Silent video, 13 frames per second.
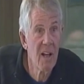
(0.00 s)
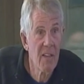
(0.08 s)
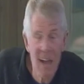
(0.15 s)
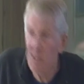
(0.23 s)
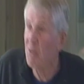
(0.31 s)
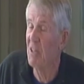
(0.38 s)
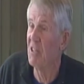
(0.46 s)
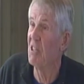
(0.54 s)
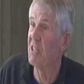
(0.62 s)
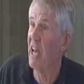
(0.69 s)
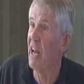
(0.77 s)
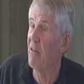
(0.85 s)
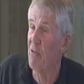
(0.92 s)
That's what you
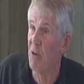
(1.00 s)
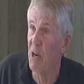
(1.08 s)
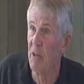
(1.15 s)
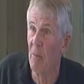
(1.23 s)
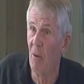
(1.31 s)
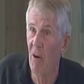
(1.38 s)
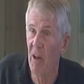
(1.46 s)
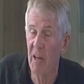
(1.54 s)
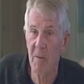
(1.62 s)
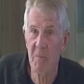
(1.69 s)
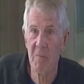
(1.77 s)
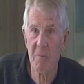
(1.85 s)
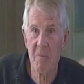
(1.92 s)
say at three in the
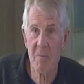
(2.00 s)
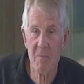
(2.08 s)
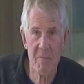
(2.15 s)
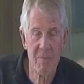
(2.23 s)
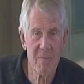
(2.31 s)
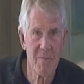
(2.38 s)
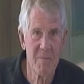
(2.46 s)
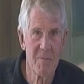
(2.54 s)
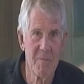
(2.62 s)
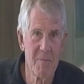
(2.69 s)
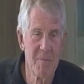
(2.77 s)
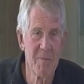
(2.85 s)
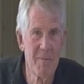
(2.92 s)
morning.
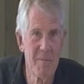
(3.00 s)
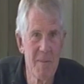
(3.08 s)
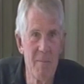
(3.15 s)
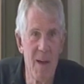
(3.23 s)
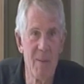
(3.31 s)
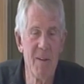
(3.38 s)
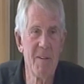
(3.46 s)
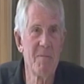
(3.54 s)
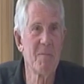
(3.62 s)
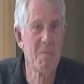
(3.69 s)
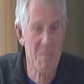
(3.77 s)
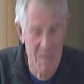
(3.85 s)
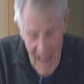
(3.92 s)
Maybe.
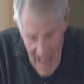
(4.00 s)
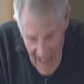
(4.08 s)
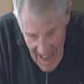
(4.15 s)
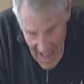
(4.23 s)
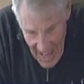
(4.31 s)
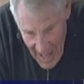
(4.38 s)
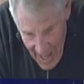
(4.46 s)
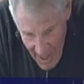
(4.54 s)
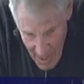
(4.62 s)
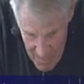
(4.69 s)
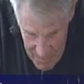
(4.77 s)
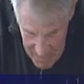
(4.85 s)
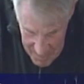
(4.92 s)

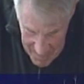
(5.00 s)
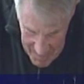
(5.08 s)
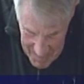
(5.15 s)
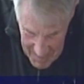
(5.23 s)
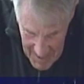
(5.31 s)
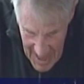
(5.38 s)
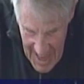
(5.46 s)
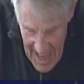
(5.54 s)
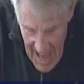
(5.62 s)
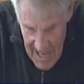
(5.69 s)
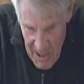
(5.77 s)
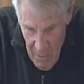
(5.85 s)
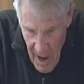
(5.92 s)
Um,
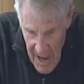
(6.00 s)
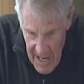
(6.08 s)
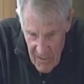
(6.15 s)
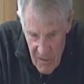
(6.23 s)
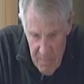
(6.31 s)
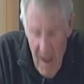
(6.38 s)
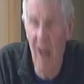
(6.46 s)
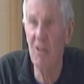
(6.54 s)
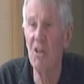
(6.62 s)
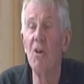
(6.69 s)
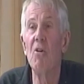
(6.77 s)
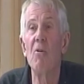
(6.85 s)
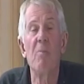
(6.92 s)
anyway, it's about
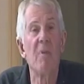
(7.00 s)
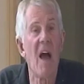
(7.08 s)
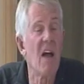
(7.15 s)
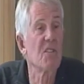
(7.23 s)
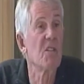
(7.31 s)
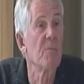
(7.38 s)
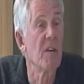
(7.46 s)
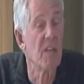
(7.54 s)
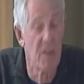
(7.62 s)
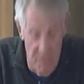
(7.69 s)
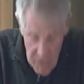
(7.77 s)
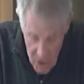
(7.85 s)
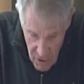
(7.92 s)
you blossoming
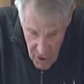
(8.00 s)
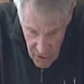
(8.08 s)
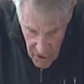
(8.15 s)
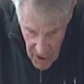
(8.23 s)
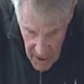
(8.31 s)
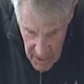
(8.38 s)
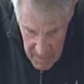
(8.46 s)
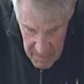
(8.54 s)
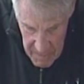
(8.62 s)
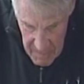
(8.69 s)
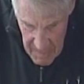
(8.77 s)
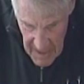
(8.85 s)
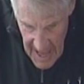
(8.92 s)
and flourishing
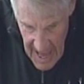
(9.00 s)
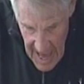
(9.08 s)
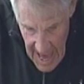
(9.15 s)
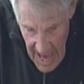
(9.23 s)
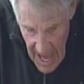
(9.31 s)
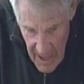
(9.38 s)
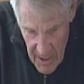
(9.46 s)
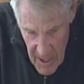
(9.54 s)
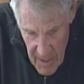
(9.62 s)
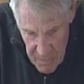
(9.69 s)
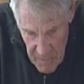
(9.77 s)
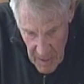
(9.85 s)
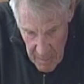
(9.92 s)
and
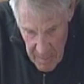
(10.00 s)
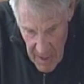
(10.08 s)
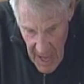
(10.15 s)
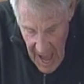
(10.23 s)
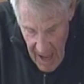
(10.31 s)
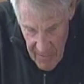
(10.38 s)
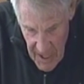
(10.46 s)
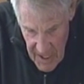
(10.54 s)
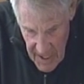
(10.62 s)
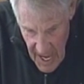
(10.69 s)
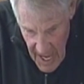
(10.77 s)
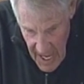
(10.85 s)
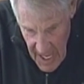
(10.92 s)

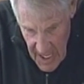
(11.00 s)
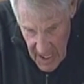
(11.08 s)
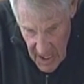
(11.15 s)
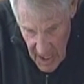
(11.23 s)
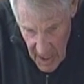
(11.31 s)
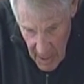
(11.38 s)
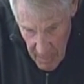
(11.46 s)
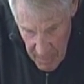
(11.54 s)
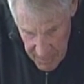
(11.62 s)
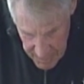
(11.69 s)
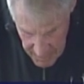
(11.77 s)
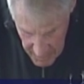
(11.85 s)
having a, um,